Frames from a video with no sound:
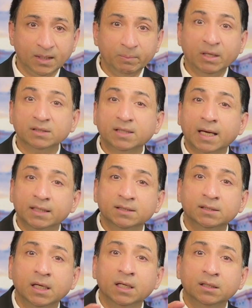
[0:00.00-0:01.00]
because that
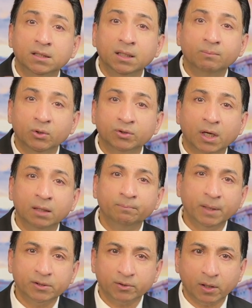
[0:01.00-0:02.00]
is the most
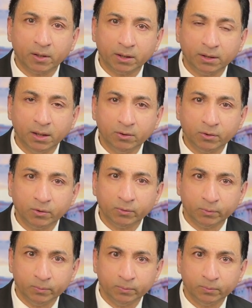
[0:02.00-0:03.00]
unpatriotic thing to
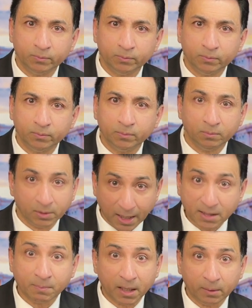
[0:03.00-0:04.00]
do.
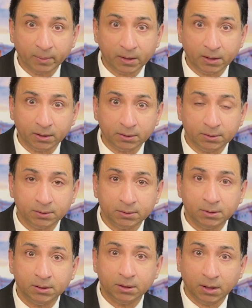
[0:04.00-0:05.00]
That's my opinion.
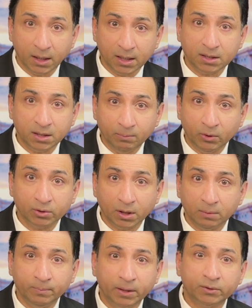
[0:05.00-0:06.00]
It's the
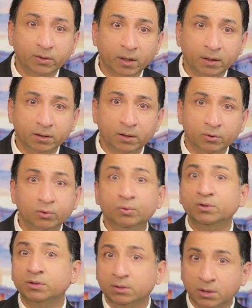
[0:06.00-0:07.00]
most unpatriotic thing to
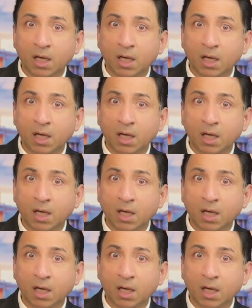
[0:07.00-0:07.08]
do, is